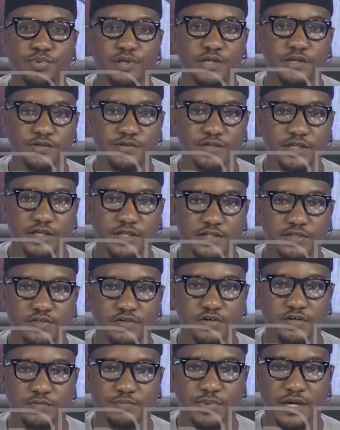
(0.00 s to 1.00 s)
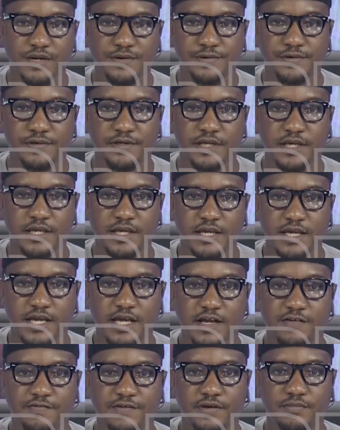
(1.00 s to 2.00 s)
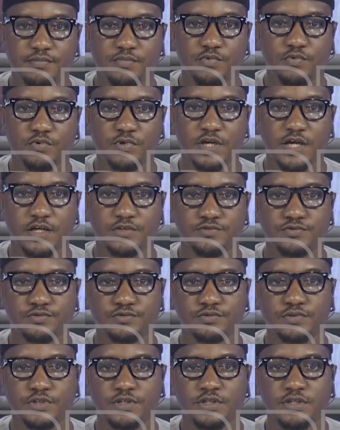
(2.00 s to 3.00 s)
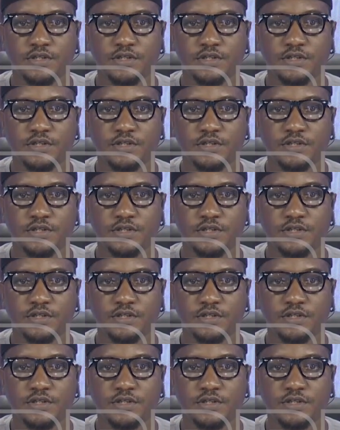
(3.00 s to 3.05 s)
Billionaire drug baron Afam Okatu.